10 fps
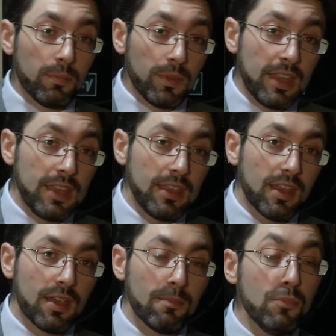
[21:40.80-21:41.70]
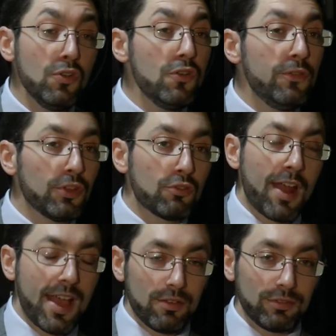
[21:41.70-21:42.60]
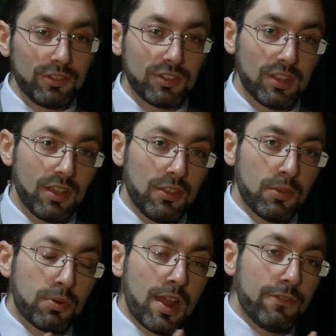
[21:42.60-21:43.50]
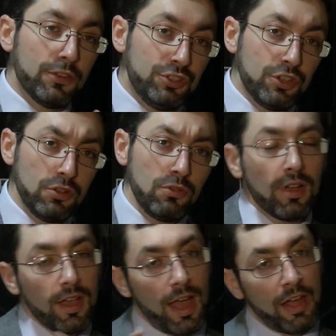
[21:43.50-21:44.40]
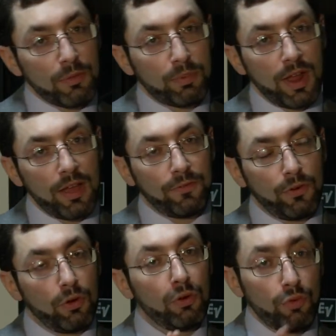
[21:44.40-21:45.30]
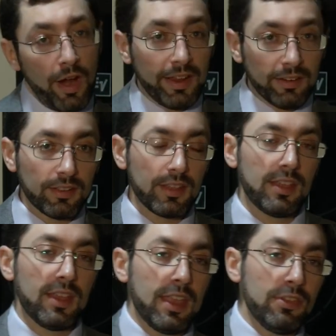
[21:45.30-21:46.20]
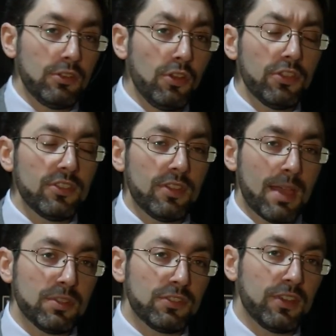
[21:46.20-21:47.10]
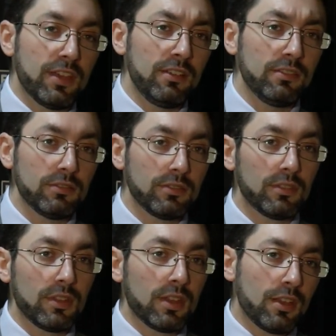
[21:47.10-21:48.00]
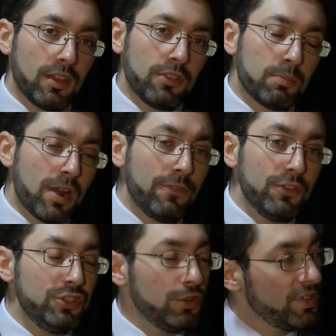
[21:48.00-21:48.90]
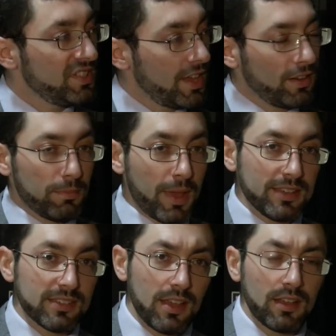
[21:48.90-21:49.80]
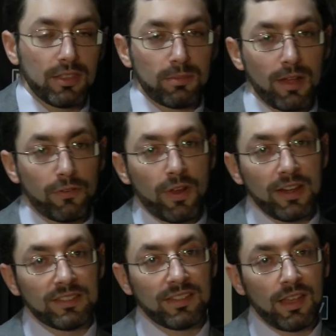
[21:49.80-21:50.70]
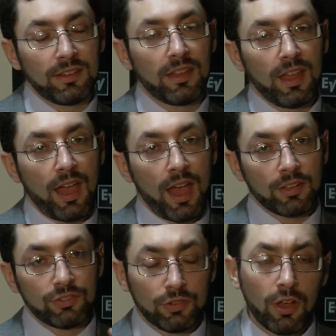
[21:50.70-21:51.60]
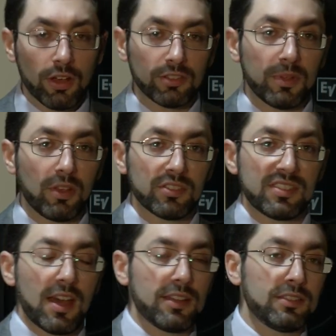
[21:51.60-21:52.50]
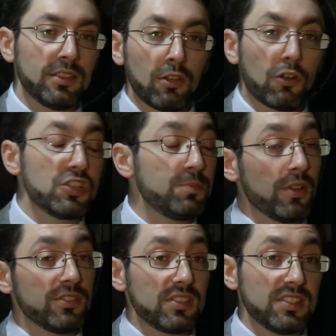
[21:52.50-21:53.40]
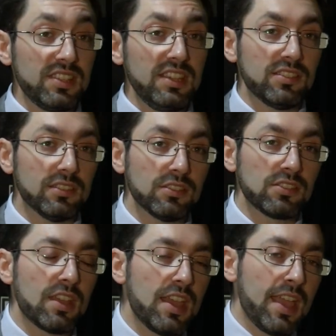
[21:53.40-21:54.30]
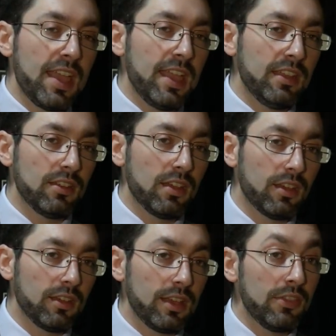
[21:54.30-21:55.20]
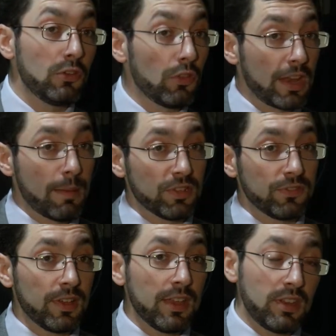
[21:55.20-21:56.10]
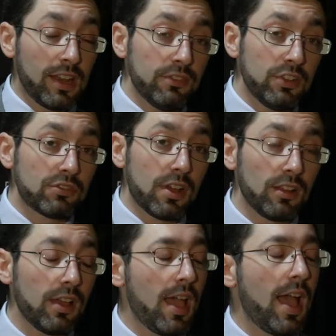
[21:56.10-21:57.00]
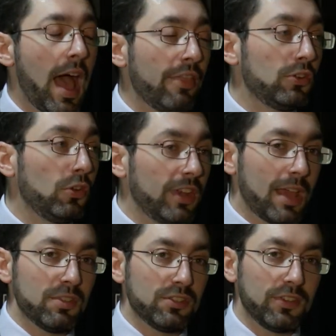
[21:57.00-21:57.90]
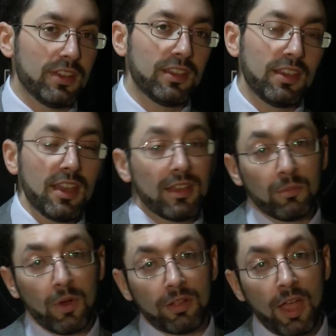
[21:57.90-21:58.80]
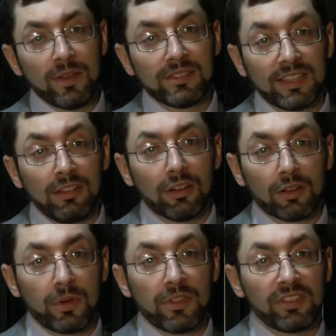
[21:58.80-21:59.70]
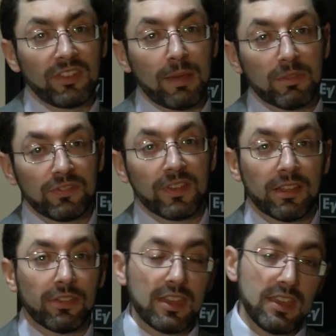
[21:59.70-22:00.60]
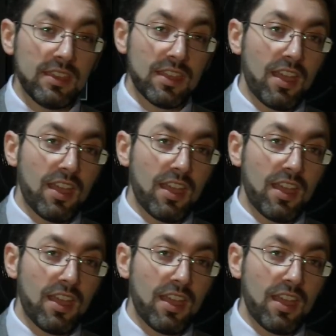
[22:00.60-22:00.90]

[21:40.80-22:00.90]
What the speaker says: He moved around the prayer for Jew and the prayer for rain. In the northern hemisphere, the prayer for Jew is said at Pesach, and the prayer for rain is said at Sukkot, because that corresponds to the seasons in the northern hemisphere, in the land of Israel and the northern hemisphere. Well, Cohen said, look, we're in the southern hemisphere. The